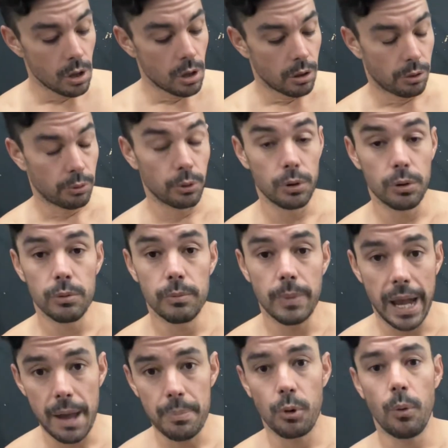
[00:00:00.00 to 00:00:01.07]
through my
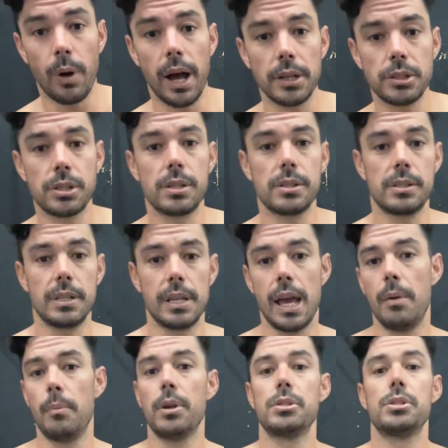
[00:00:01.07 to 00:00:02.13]
Apple Watch to see how
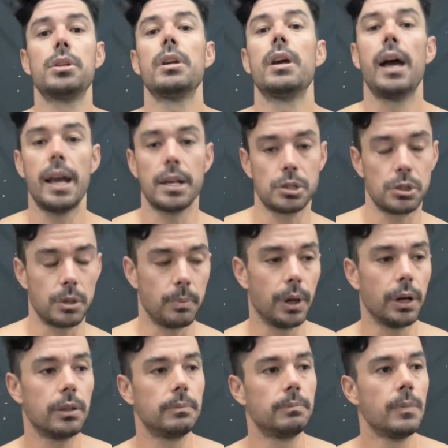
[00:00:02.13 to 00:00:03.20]
much I actually
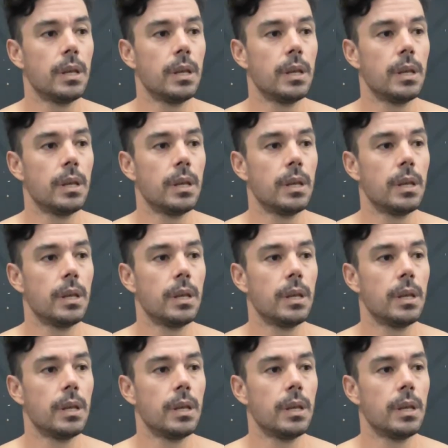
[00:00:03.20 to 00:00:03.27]
burnt.